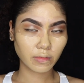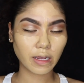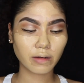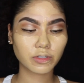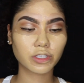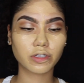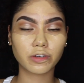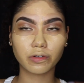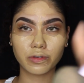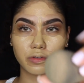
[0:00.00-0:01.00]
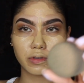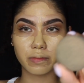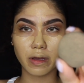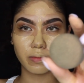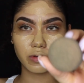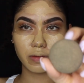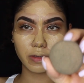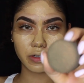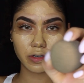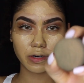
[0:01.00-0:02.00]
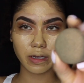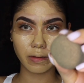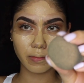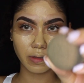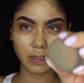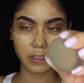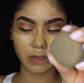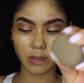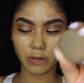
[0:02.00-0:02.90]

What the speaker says: Now I'm just gonna go use my beauty blender and blend it all